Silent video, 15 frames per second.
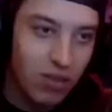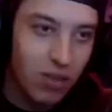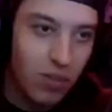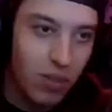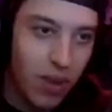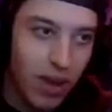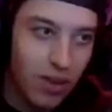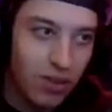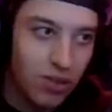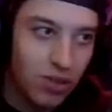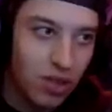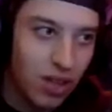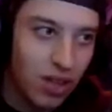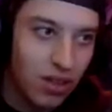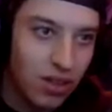Pats a
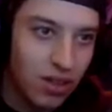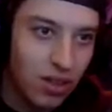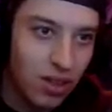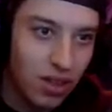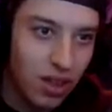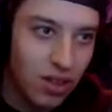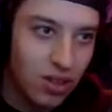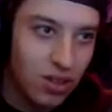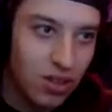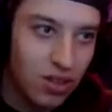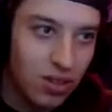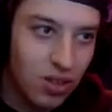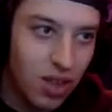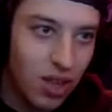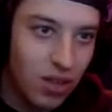chance against
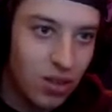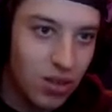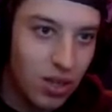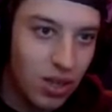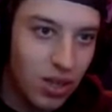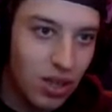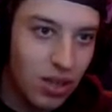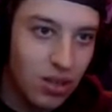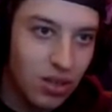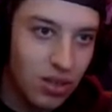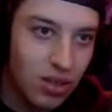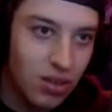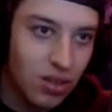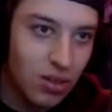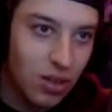AFC East
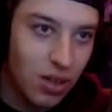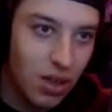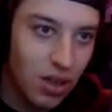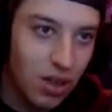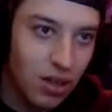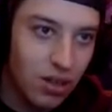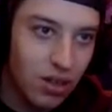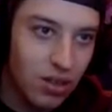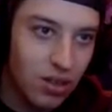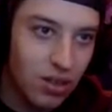guys,